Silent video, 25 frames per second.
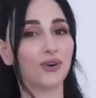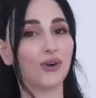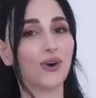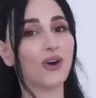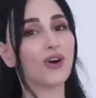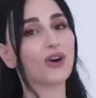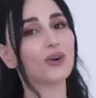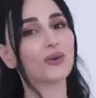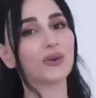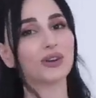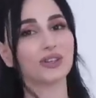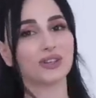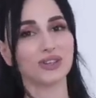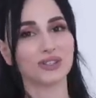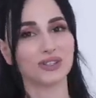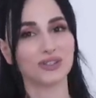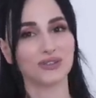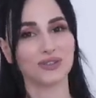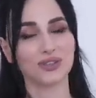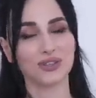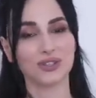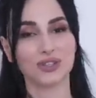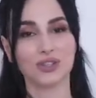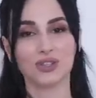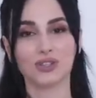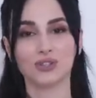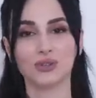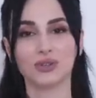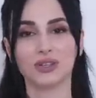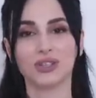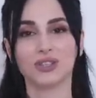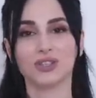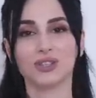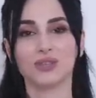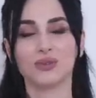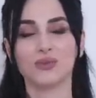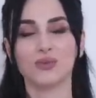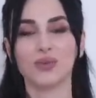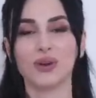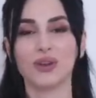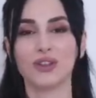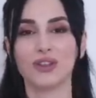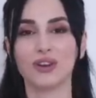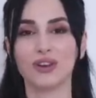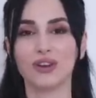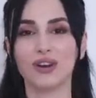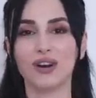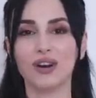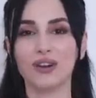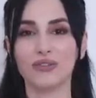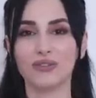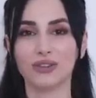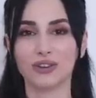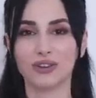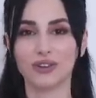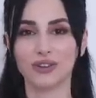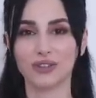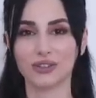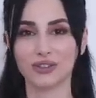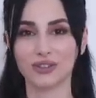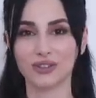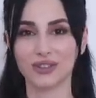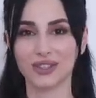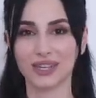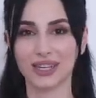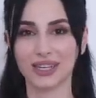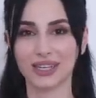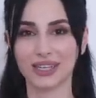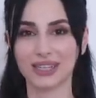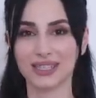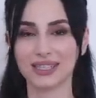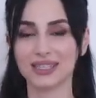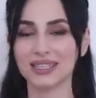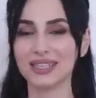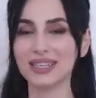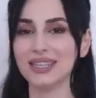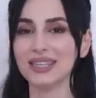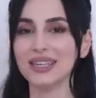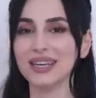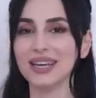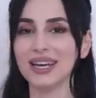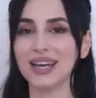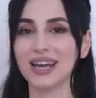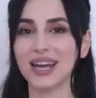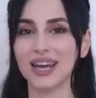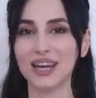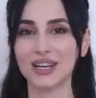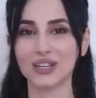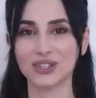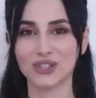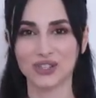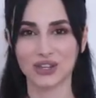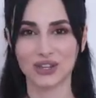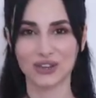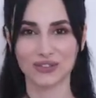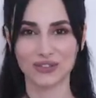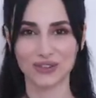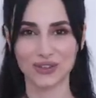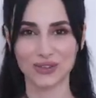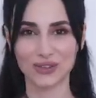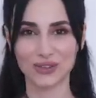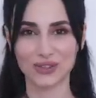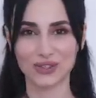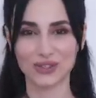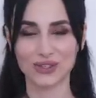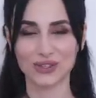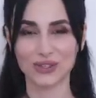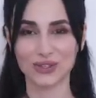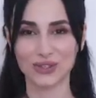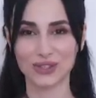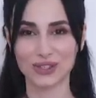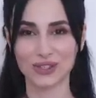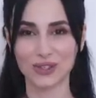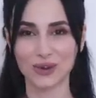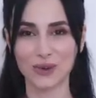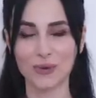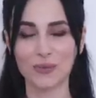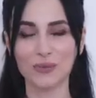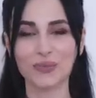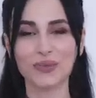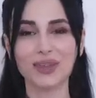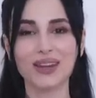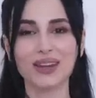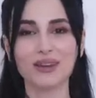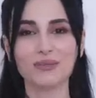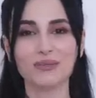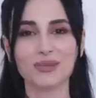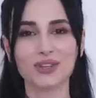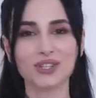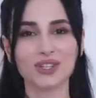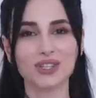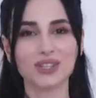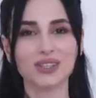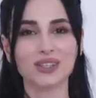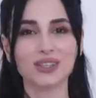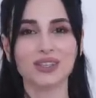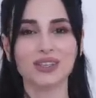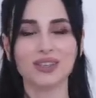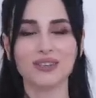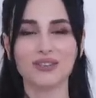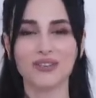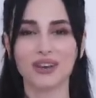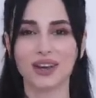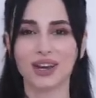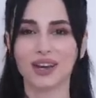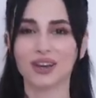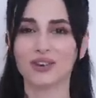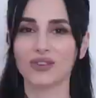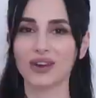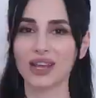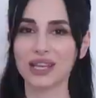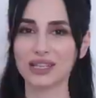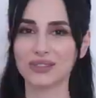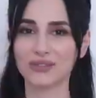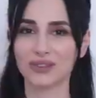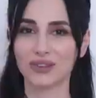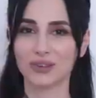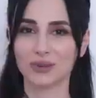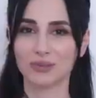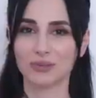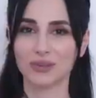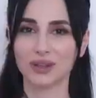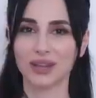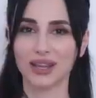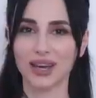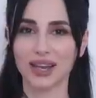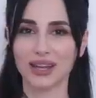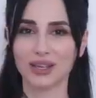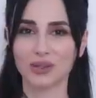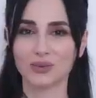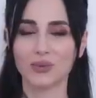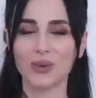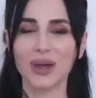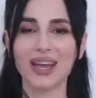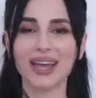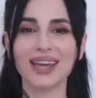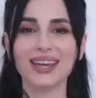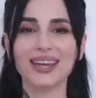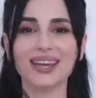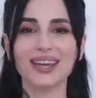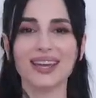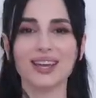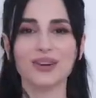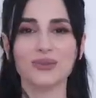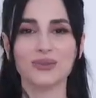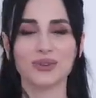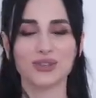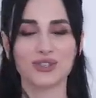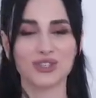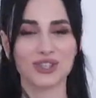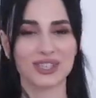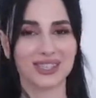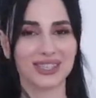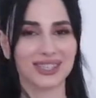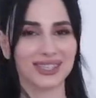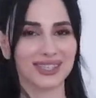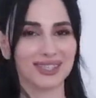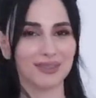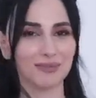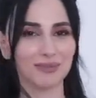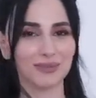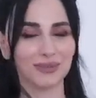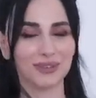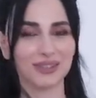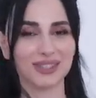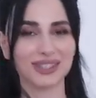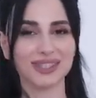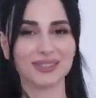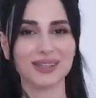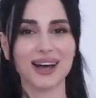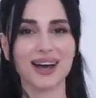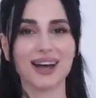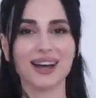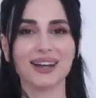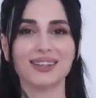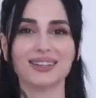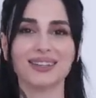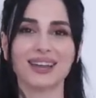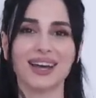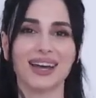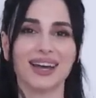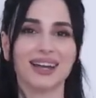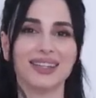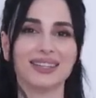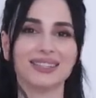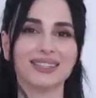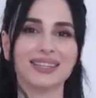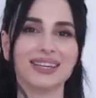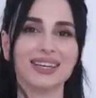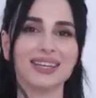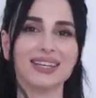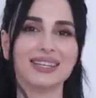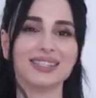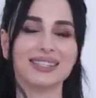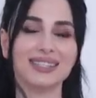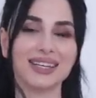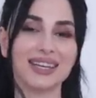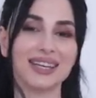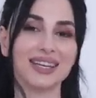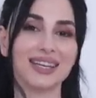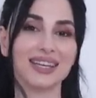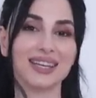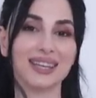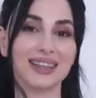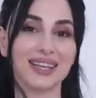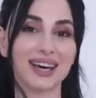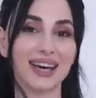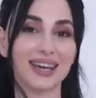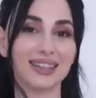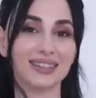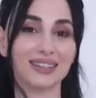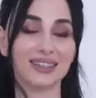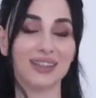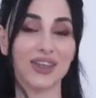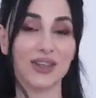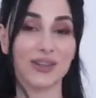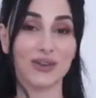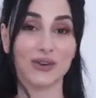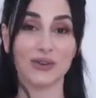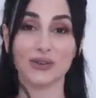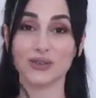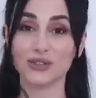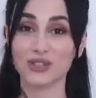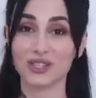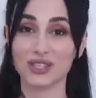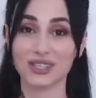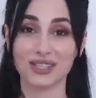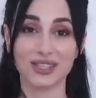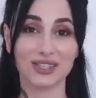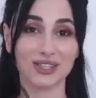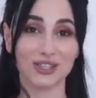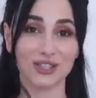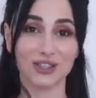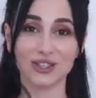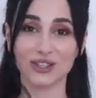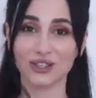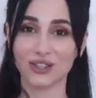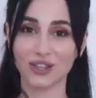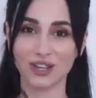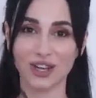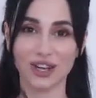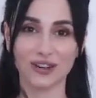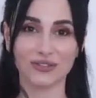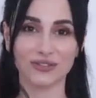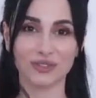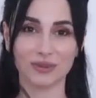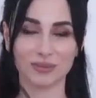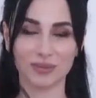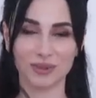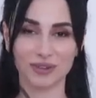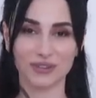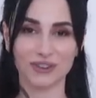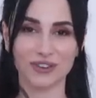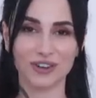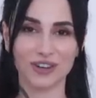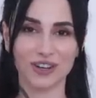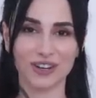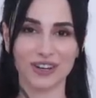the awkwardness of the situation where they offered her to take a seat and she refused to do so. But she did it in a very graceful and polite way, with just a simple smile and stating that the throne just doesn't look comfortable for